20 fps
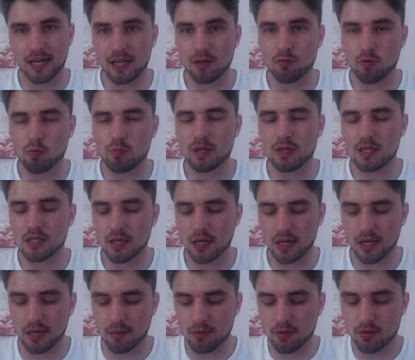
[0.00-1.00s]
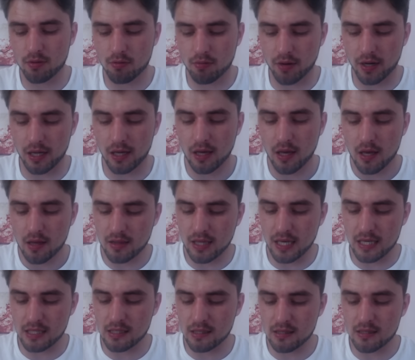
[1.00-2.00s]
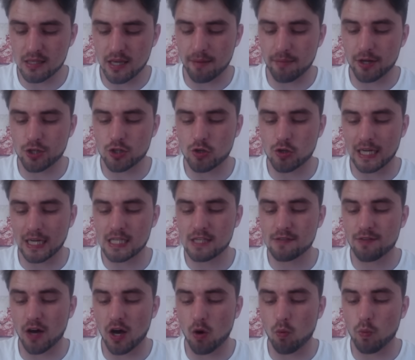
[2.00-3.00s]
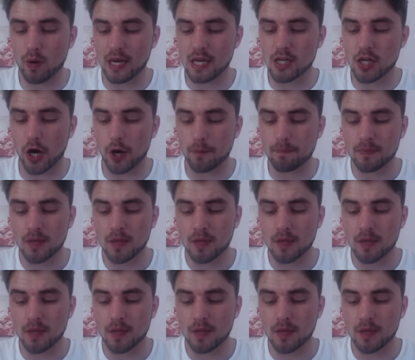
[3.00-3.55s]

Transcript: He will be signing number three this summer transfer window.